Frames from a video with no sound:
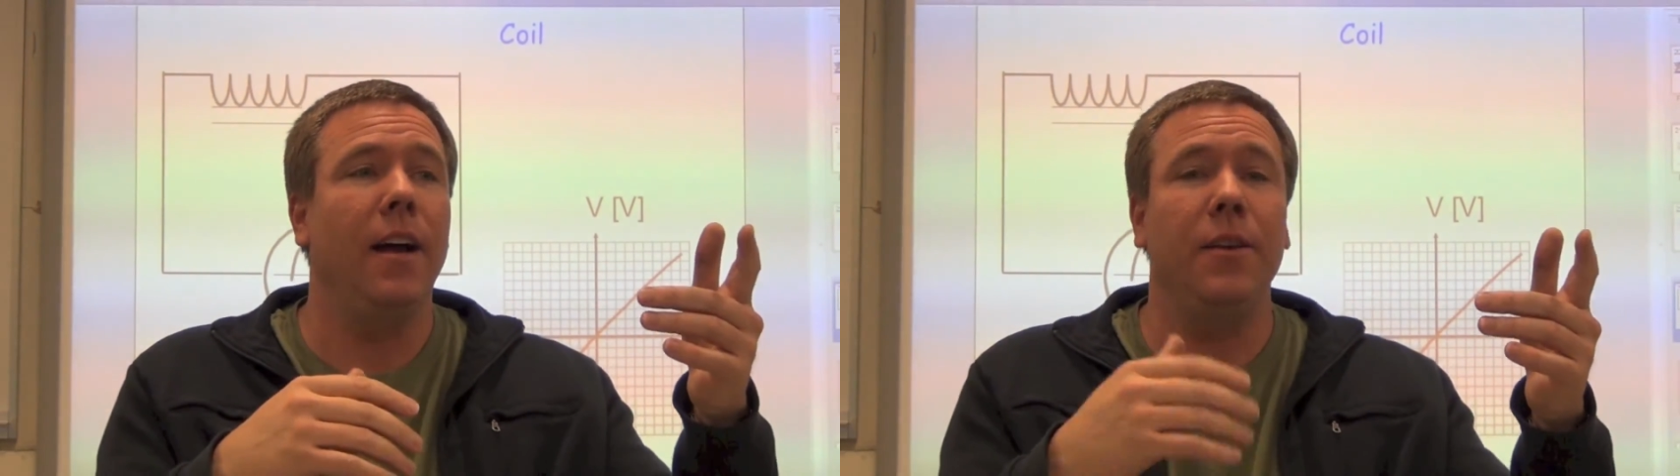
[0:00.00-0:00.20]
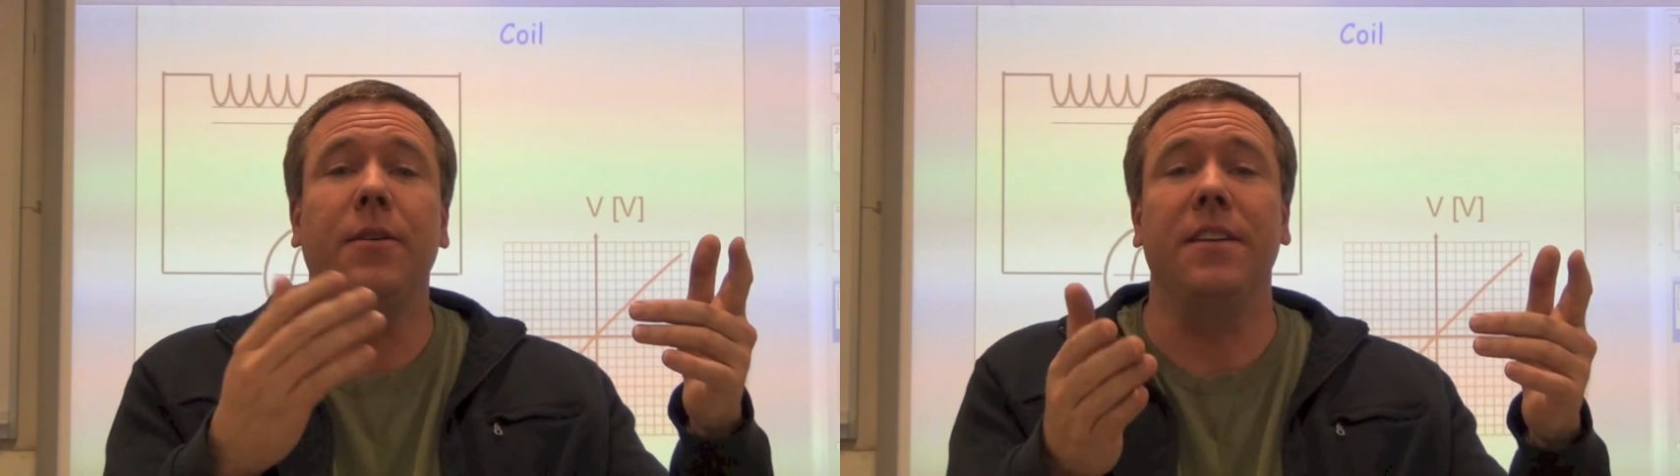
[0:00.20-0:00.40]

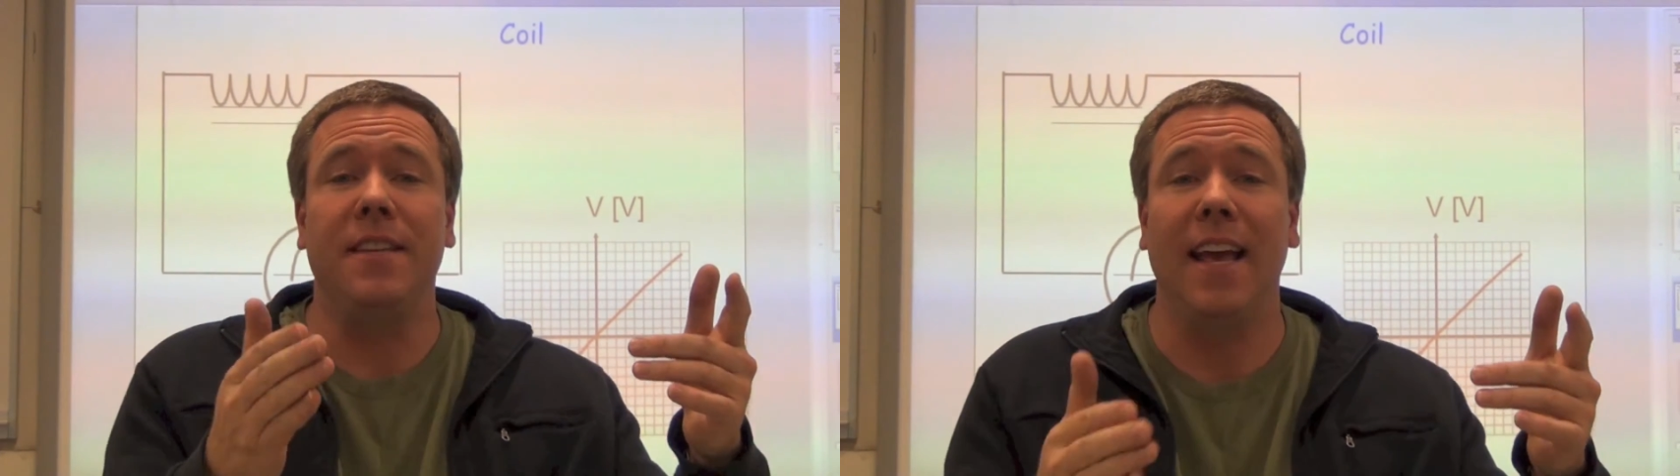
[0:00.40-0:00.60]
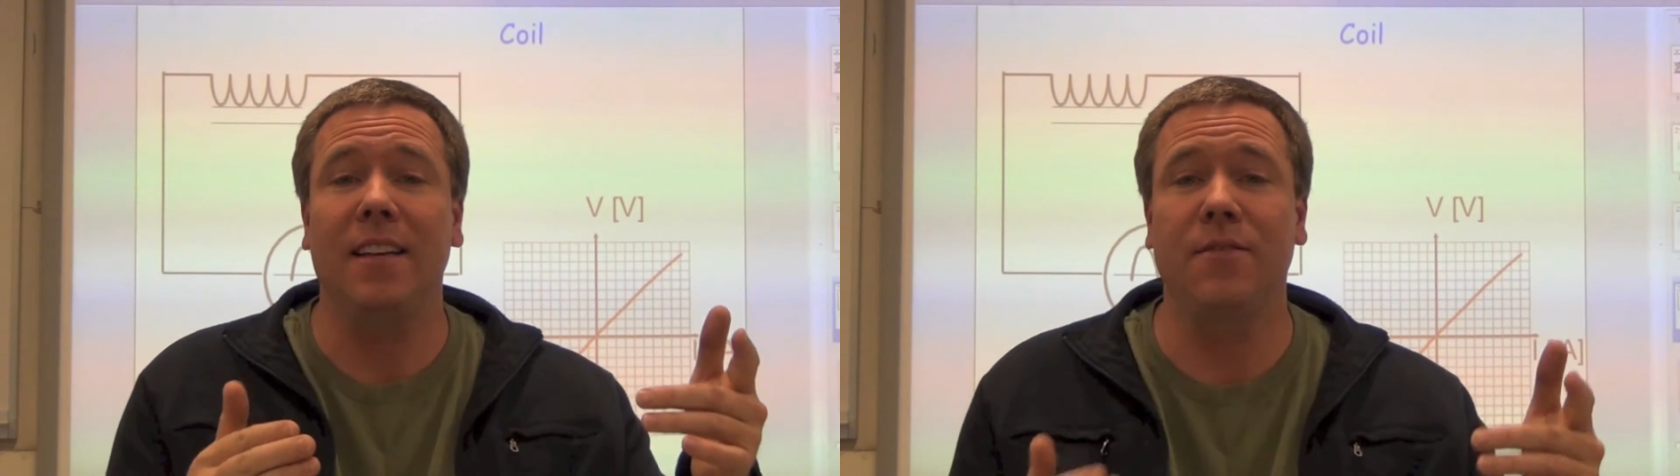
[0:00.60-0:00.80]
You can
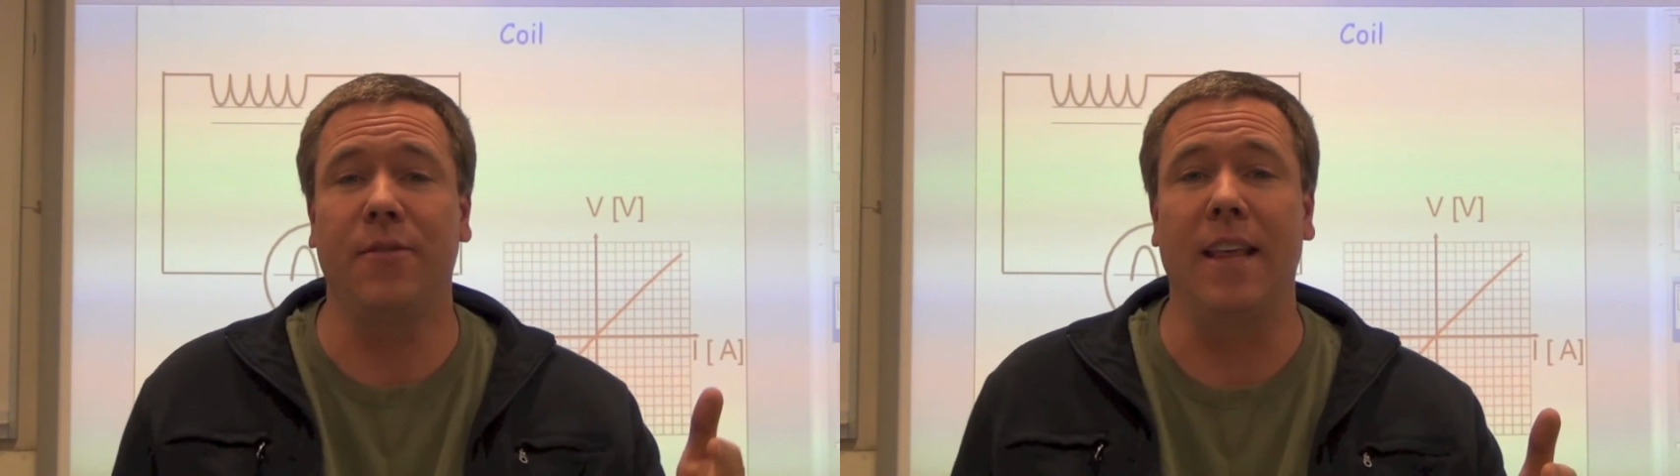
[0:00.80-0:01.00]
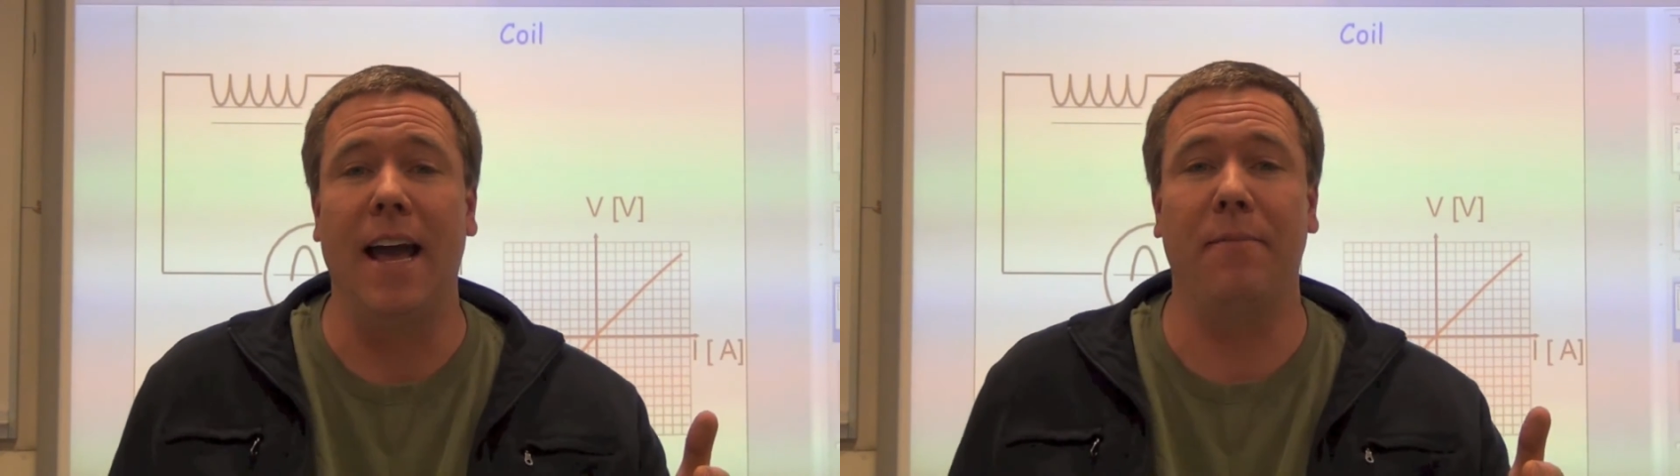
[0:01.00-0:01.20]
test
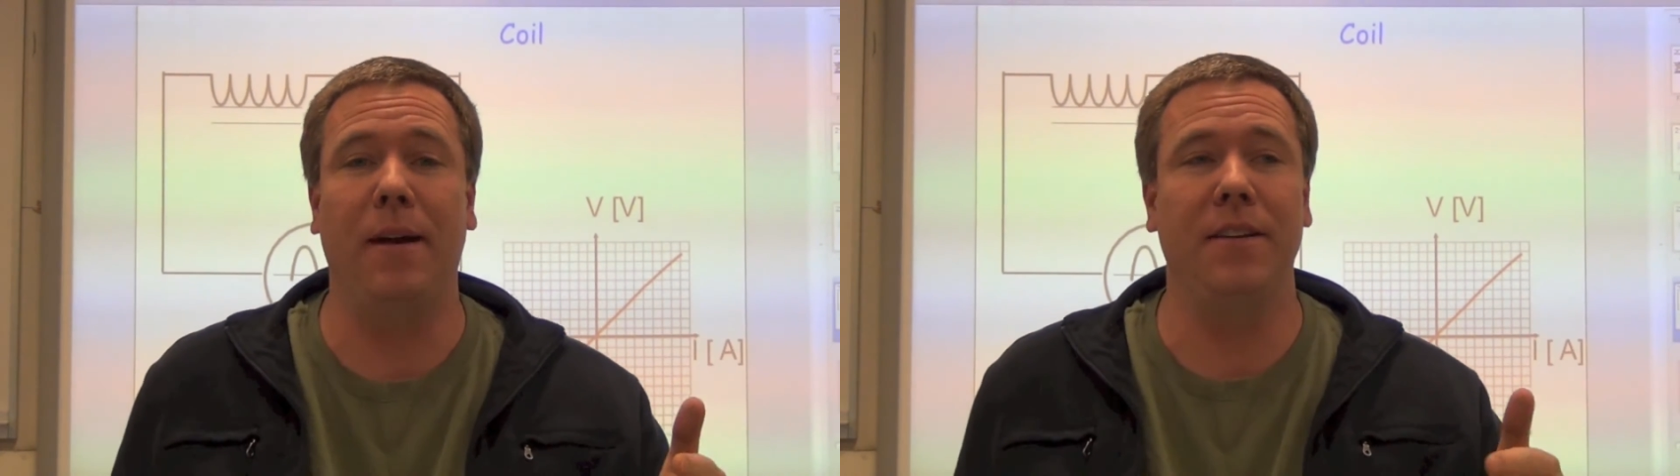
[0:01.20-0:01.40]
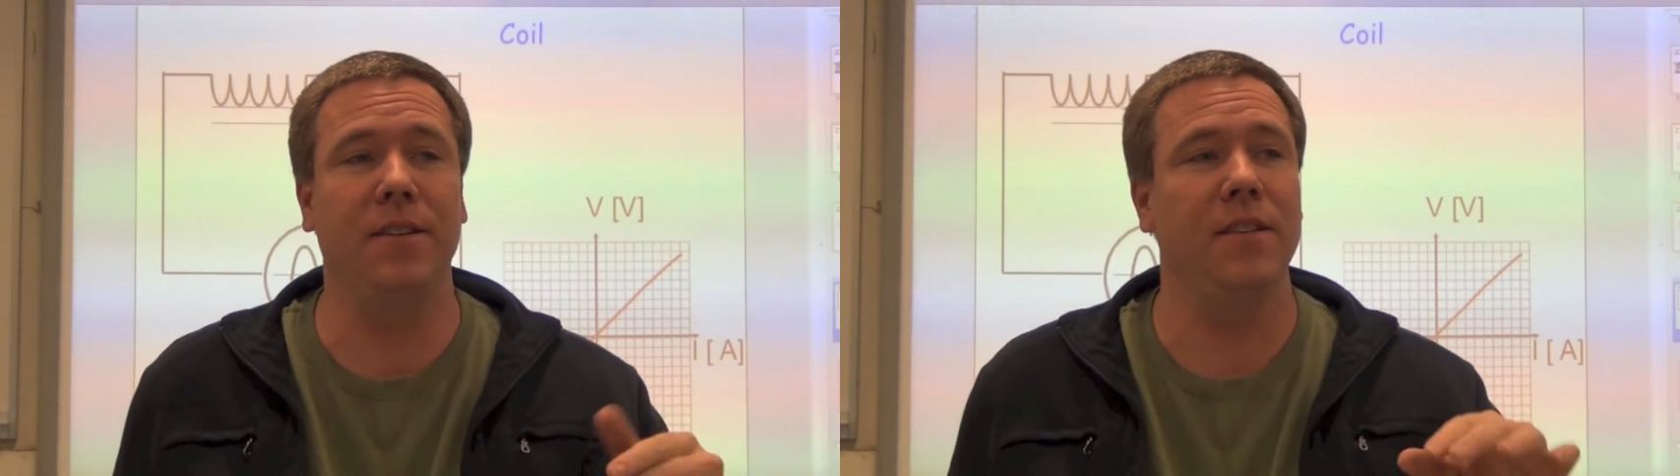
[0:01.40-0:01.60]
for that
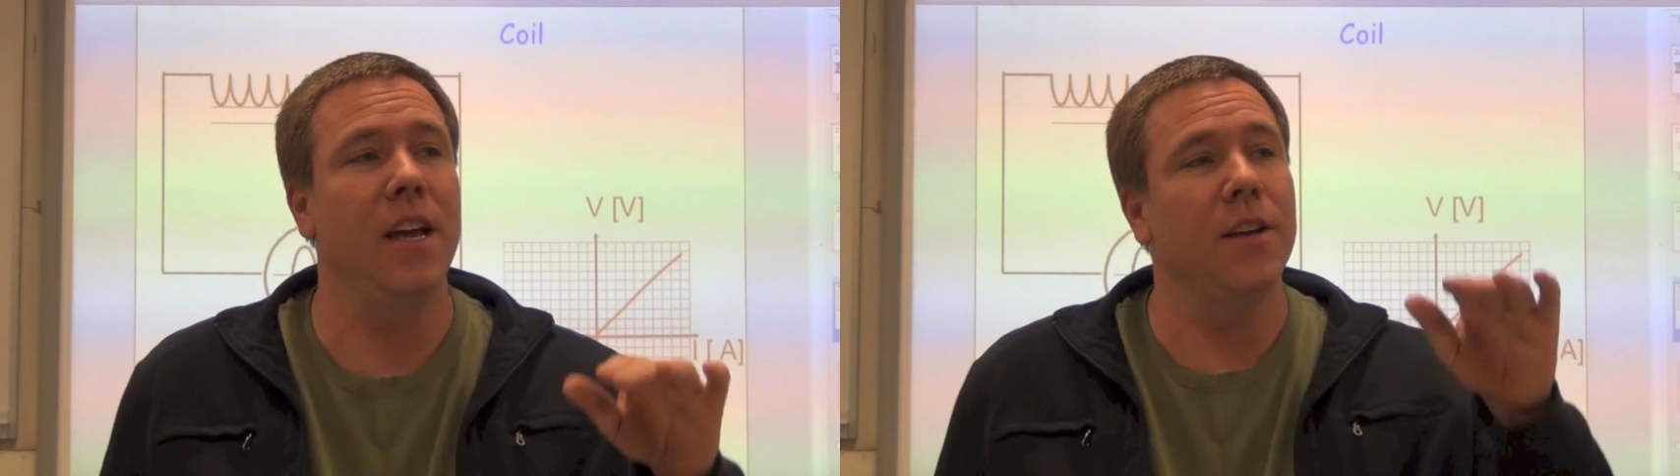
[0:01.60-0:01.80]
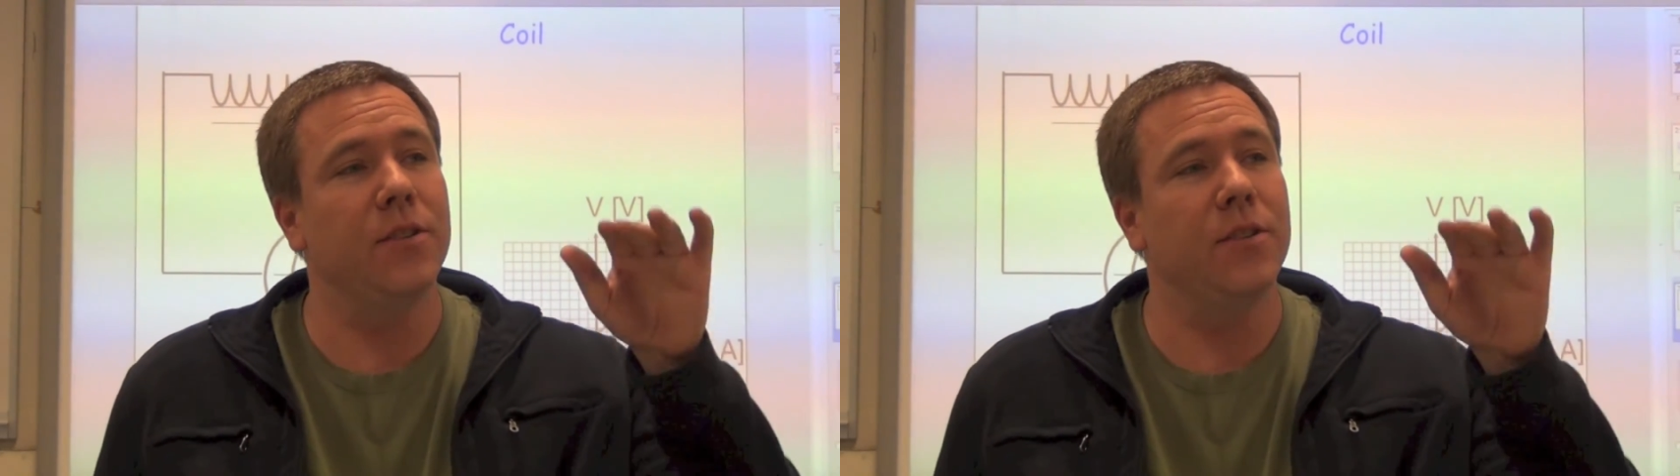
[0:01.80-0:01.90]
by just